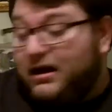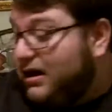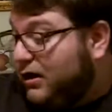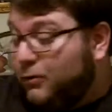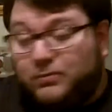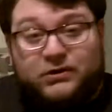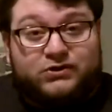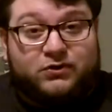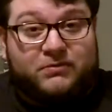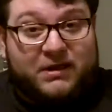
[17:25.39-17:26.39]
Hope you
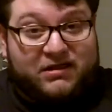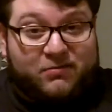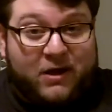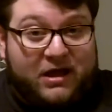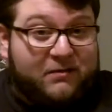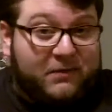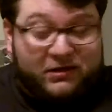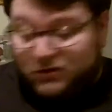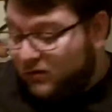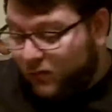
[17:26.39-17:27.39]
enjoyed my swag, my
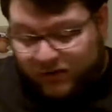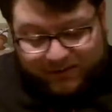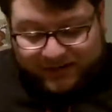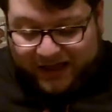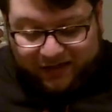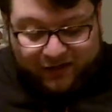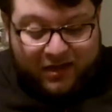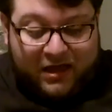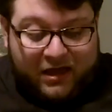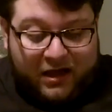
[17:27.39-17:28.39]
loot, whatever the
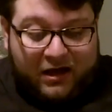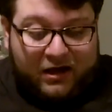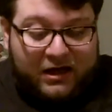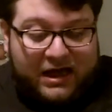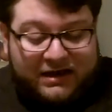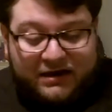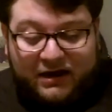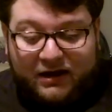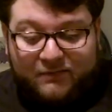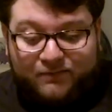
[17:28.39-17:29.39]
hell, and
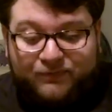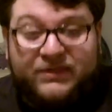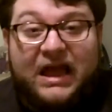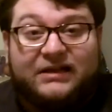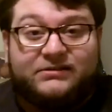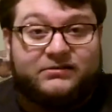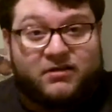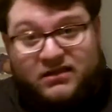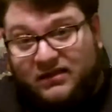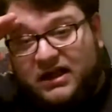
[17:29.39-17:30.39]
yeah,
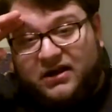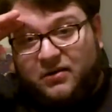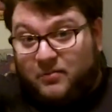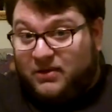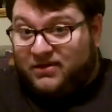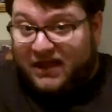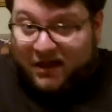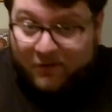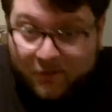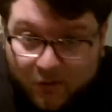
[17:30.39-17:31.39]
see you later. Peace
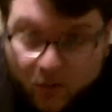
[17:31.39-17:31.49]
out.